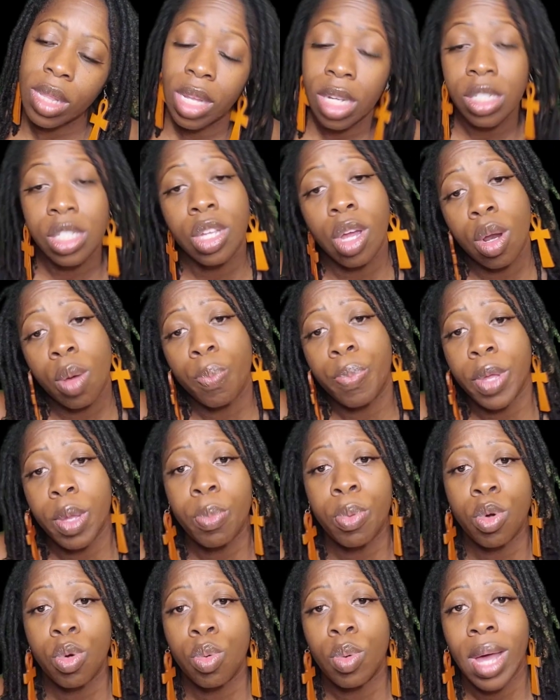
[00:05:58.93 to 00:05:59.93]
there's certain
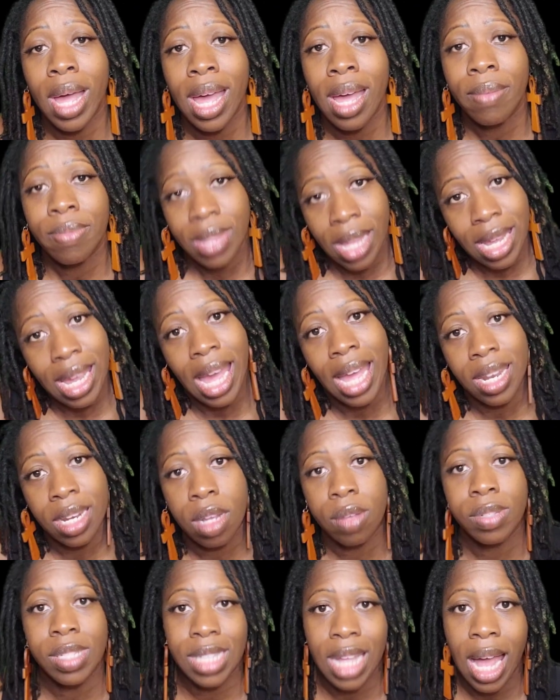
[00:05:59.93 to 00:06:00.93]
people who they got
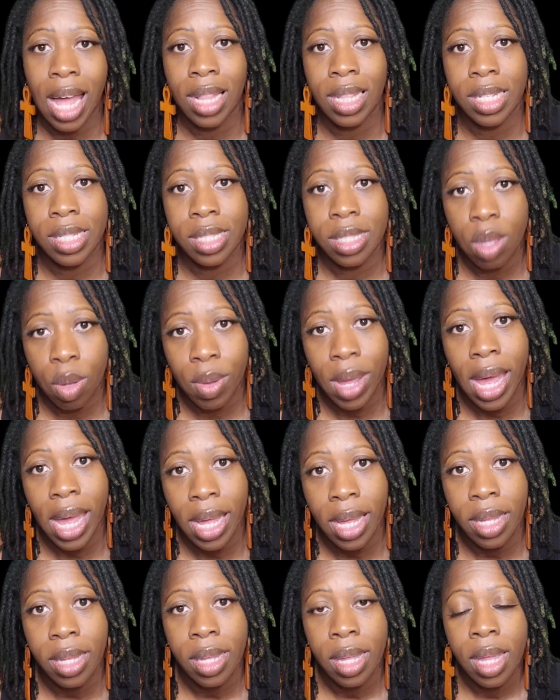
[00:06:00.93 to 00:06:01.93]
enough stylists,
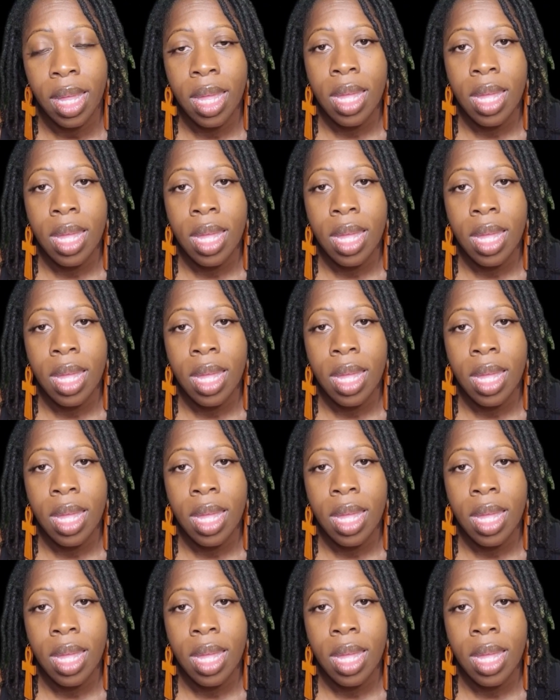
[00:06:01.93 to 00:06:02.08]
okay?